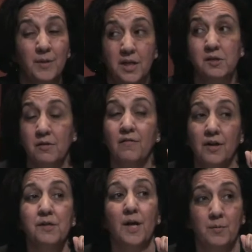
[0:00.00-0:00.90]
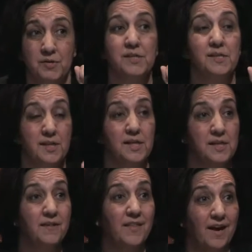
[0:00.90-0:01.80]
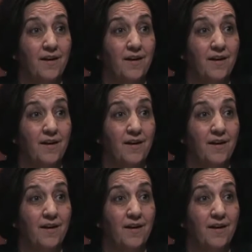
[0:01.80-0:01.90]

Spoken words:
history of Alzheimer's disease in that